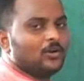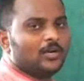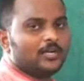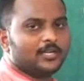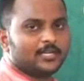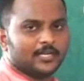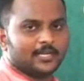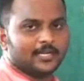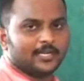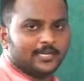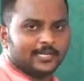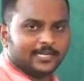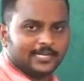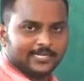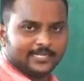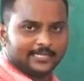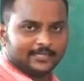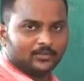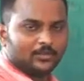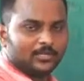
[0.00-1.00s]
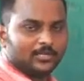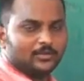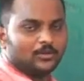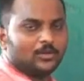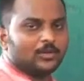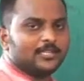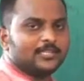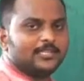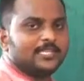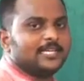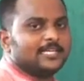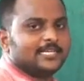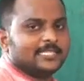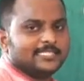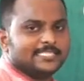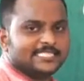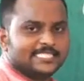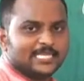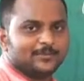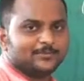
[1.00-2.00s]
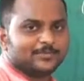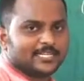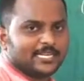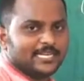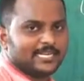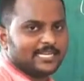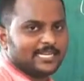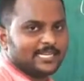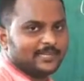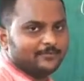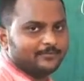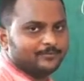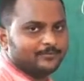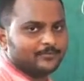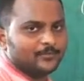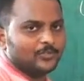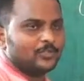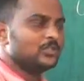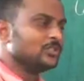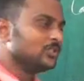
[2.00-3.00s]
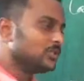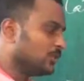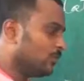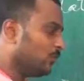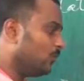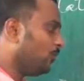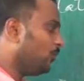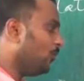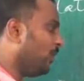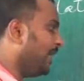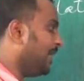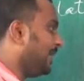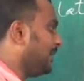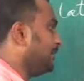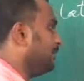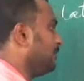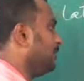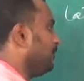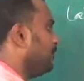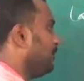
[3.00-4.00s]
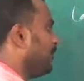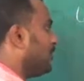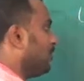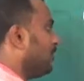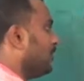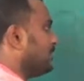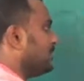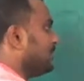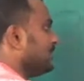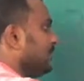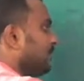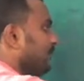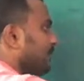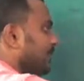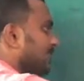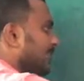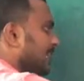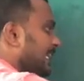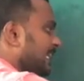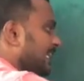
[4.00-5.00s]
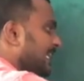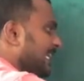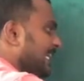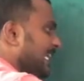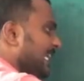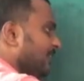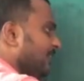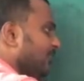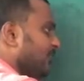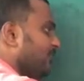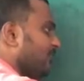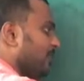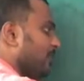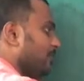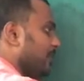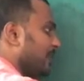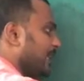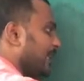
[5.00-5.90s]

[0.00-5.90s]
not in the same straight line. So why? Because when the light ray traveling from